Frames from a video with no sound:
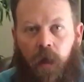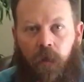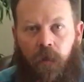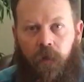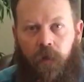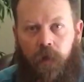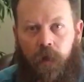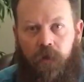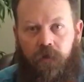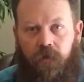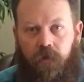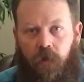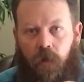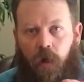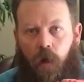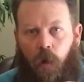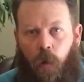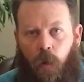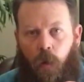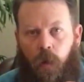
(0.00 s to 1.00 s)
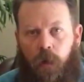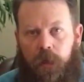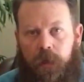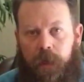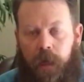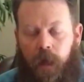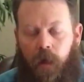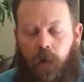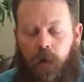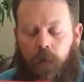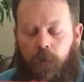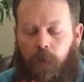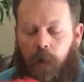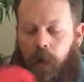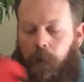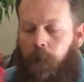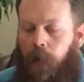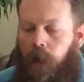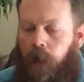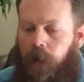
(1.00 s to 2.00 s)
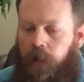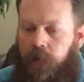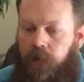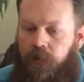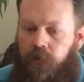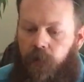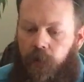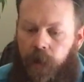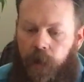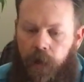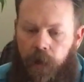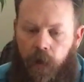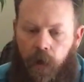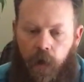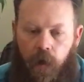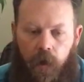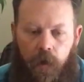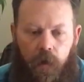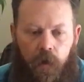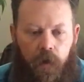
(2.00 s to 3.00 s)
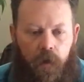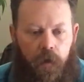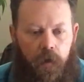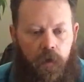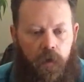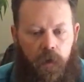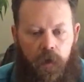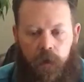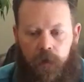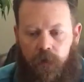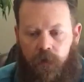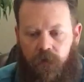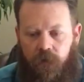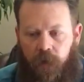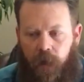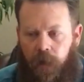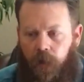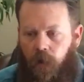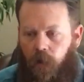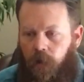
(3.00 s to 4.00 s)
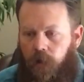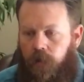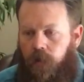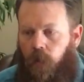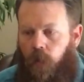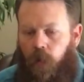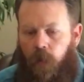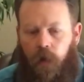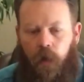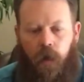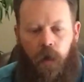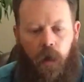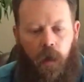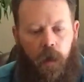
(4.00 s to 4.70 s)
There is no doubt in my mind that it is that hardcore.